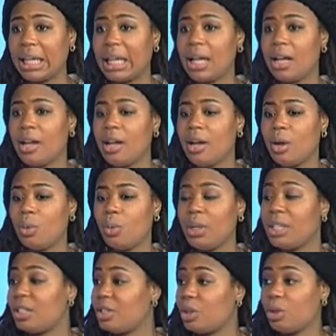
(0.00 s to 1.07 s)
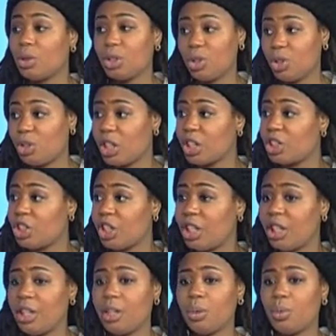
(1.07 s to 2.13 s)
Like, we did the whole
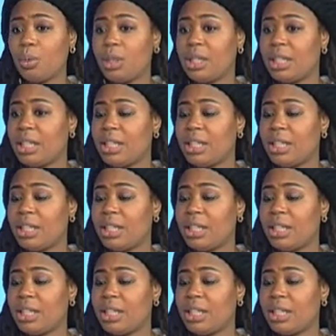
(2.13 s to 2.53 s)
construction,